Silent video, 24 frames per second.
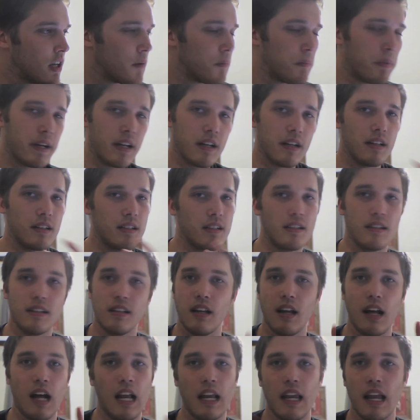But a,
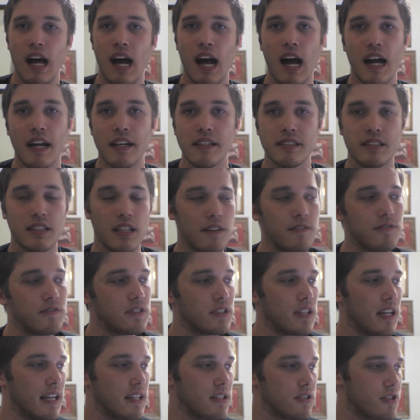a lot of stuff
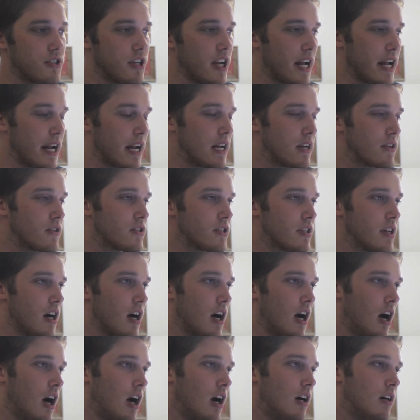has changed.
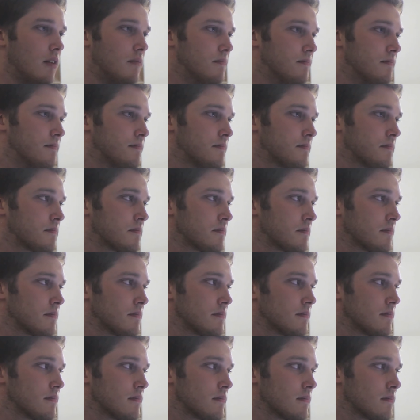Um,
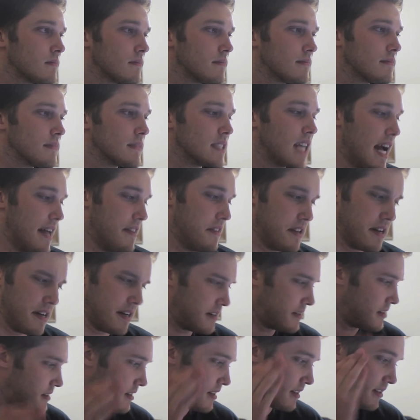and
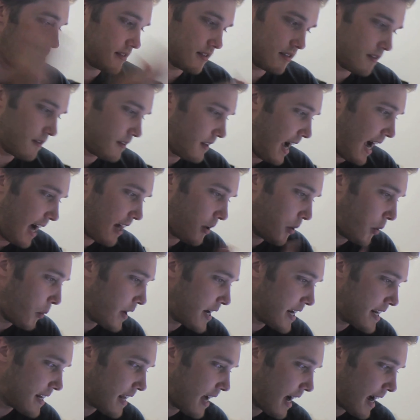then
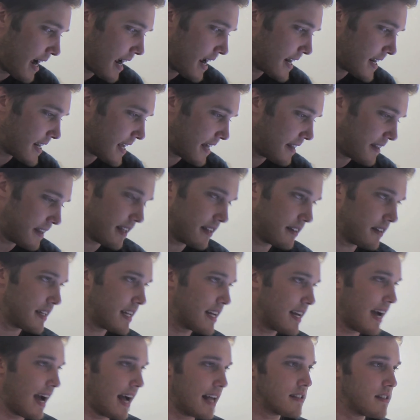Halloween night, and then
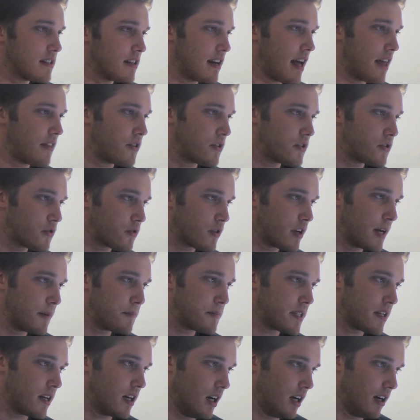Leah has another
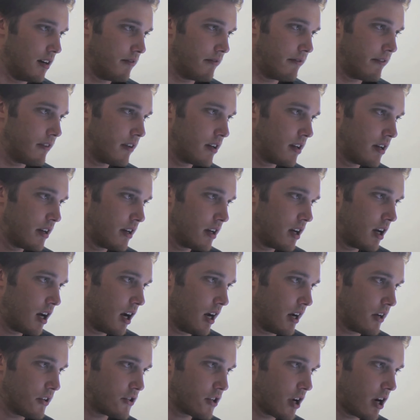script of
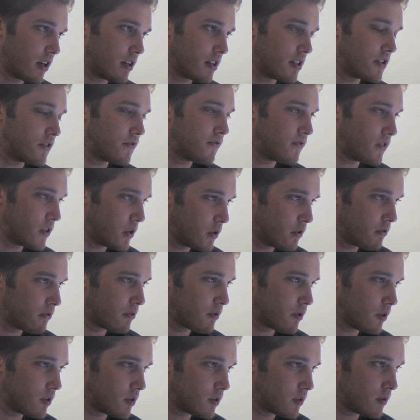uh, Charlie's
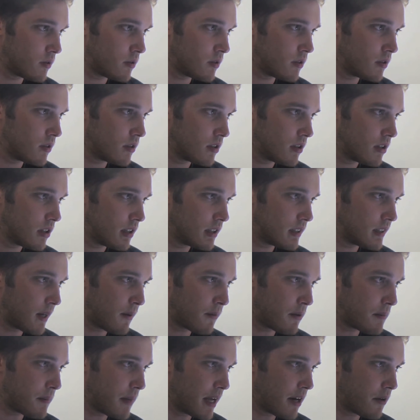funeral that
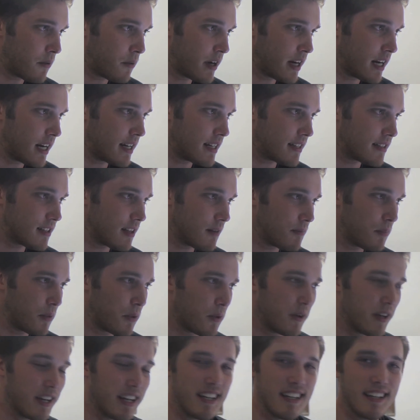we may read at some
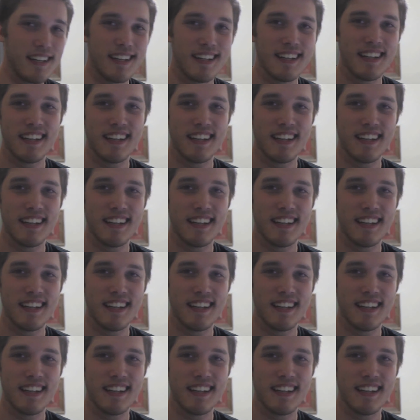point.